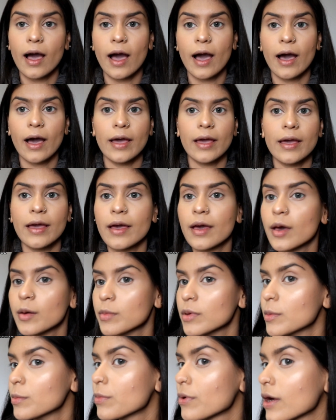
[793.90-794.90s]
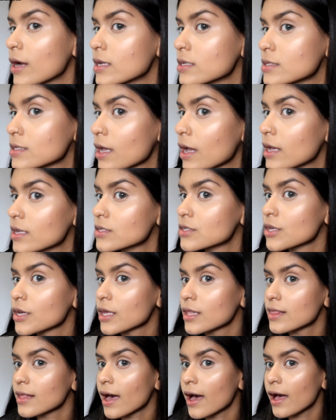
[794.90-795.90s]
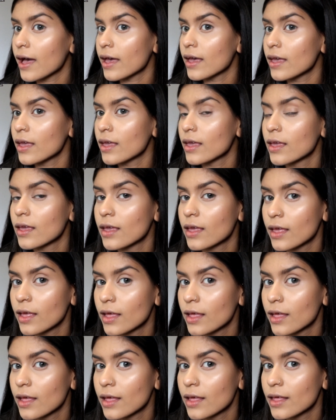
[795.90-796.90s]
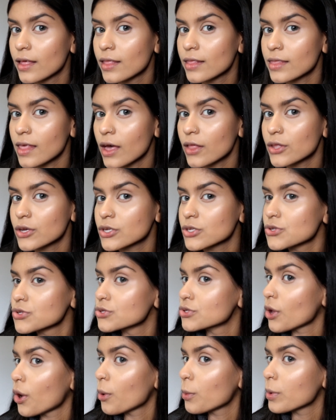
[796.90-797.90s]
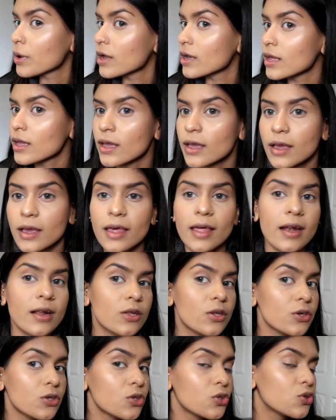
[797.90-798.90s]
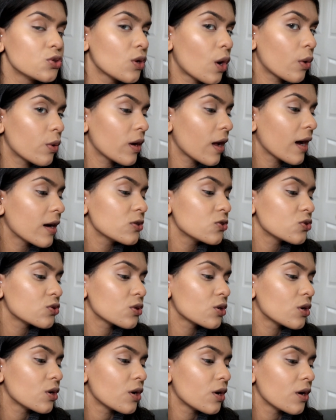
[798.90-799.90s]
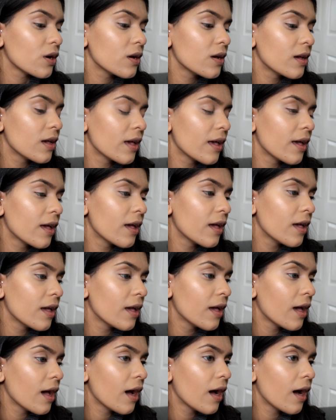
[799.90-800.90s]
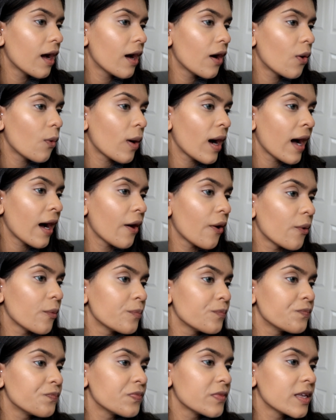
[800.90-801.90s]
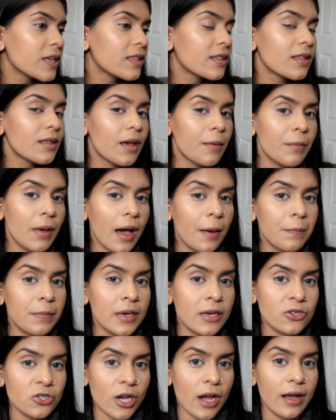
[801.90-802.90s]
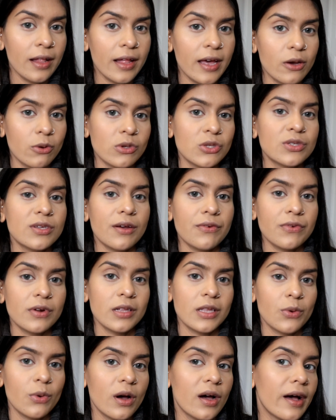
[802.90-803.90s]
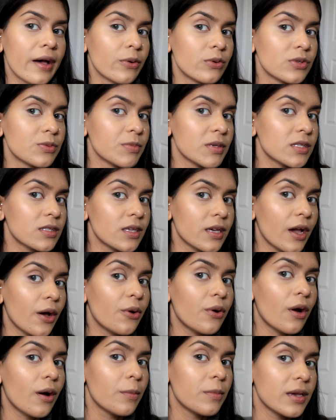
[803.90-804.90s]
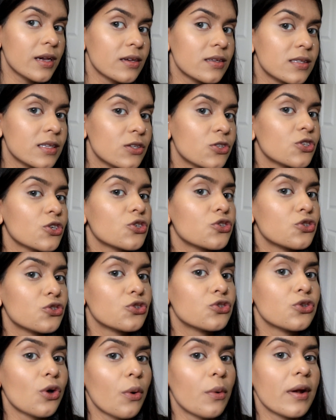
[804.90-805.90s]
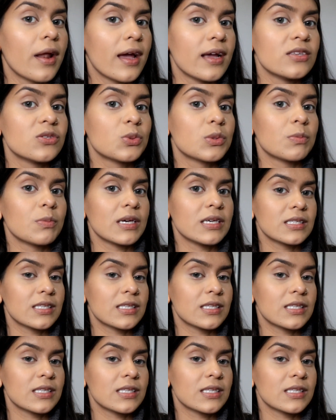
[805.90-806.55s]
I am impressed, guys. Look at that. That looks so pretty, and it looks so natural. Wow. A peach highlight was definitely what I was missing out on because this looks so nice with my